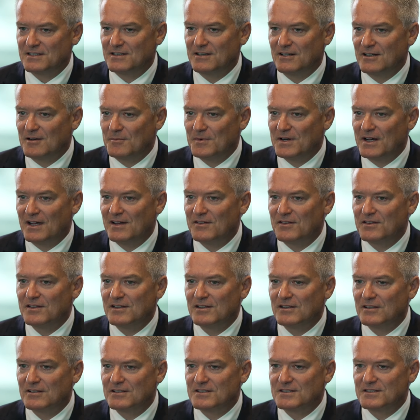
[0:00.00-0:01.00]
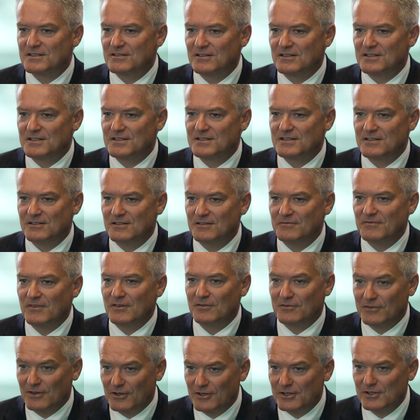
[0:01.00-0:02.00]
And I think it's
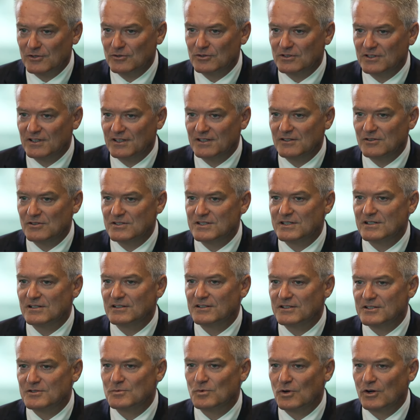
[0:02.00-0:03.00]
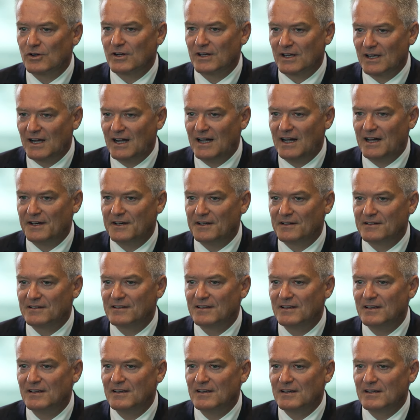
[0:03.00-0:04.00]
very good that New Zealand is working hard
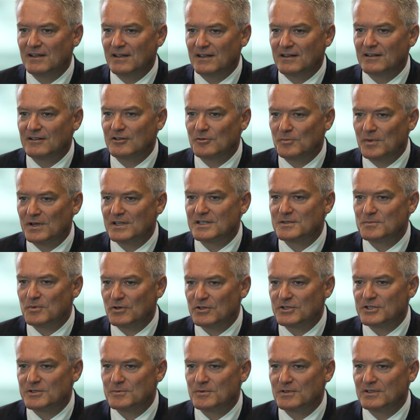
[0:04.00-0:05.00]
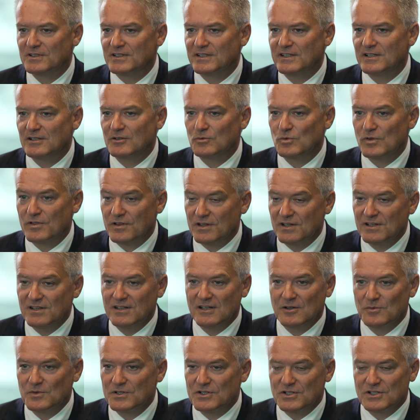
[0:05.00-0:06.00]
at getting the best possible deal with
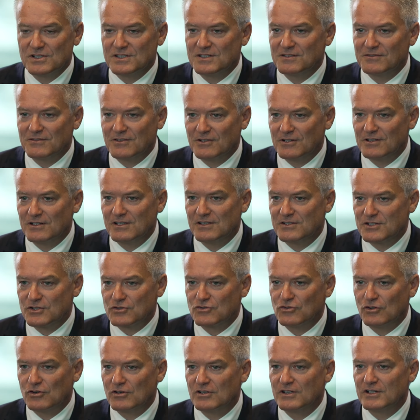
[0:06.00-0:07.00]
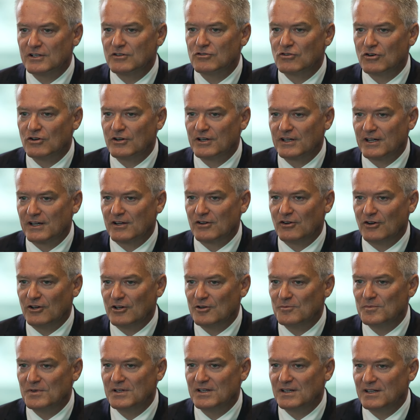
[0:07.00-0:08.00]
India, which is a very strongly growing
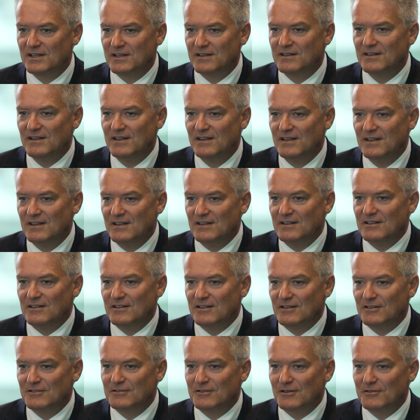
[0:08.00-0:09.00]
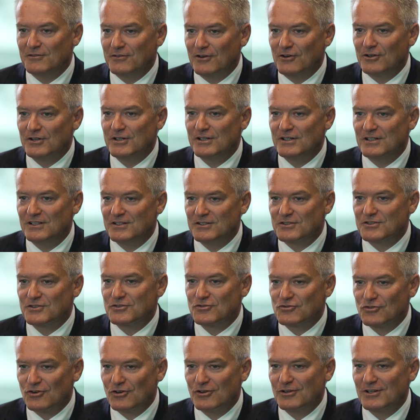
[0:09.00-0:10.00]
economy in a very
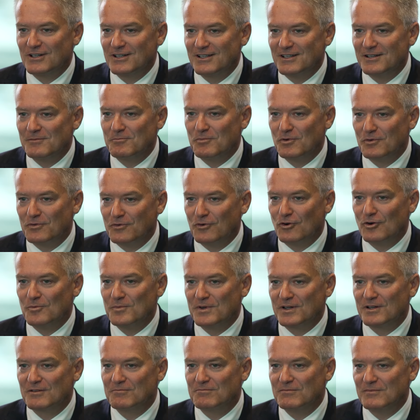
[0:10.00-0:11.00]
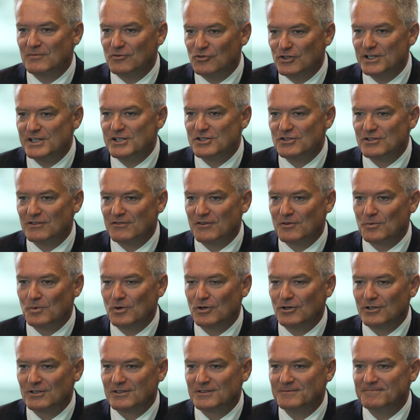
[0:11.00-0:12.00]
strongly performing region of the
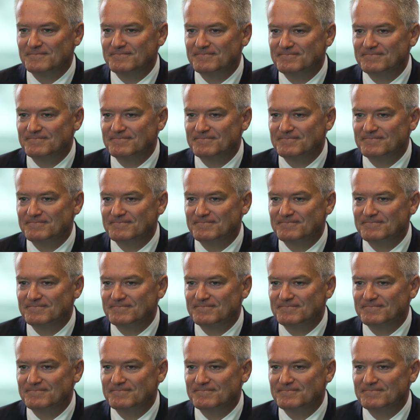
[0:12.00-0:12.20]
world.